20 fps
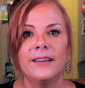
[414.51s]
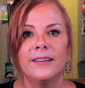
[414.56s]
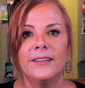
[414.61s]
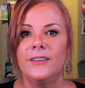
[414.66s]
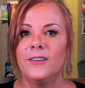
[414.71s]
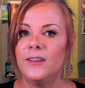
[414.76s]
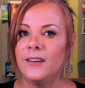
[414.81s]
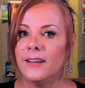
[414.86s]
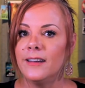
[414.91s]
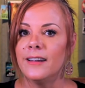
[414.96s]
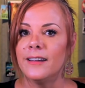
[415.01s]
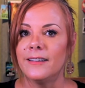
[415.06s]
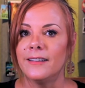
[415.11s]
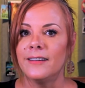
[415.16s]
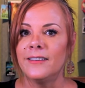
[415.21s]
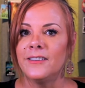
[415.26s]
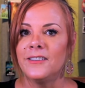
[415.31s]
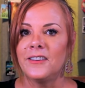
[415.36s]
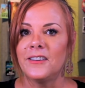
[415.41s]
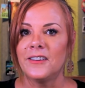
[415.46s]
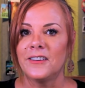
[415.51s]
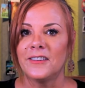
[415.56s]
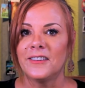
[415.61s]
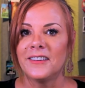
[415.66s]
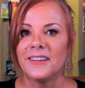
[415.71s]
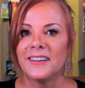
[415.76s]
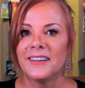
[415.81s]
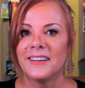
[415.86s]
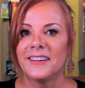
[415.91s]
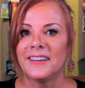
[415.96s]
You did it, didn't you?
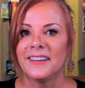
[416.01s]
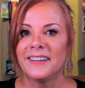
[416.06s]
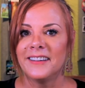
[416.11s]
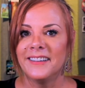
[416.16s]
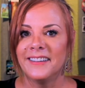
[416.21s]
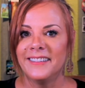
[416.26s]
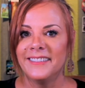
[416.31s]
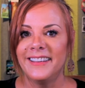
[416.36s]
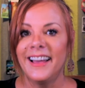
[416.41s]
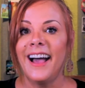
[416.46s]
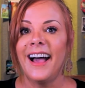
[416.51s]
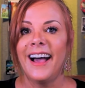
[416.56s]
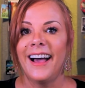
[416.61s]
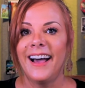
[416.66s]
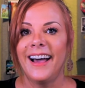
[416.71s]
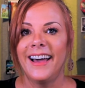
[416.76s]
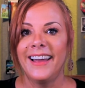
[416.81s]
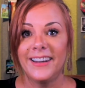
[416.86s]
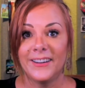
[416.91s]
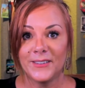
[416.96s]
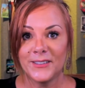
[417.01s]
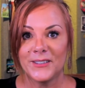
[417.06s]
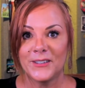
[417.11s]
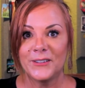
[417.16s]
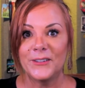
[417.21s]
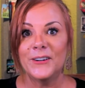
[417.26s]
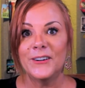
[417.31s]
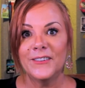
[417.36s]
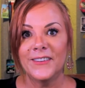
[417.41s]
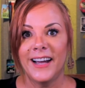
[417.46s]
Yeah, and it was
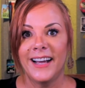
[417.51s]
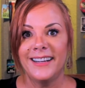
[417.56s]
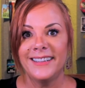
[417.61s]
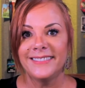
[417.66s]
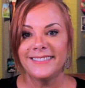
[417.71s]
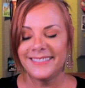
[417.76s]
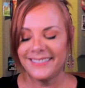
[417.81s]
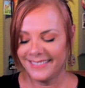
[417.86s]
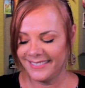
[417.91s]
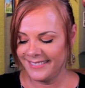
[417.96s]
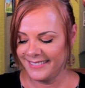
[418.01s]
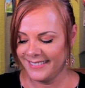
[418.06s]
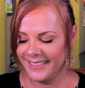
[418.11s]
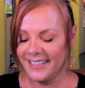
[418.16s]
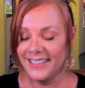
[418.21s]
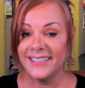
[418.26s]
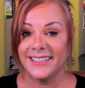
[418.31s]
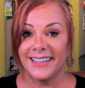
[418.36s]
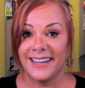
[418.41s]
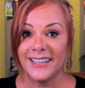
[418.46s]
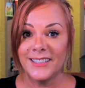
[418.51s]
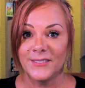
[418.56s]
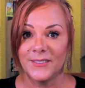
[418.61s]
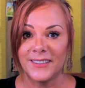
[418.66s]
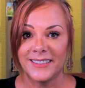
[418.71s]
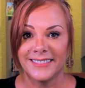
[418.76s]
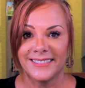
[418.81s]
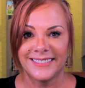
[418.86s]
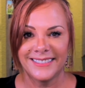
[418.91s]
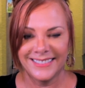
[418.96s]
cool, right? Here's the next
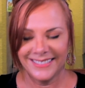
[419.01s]
one.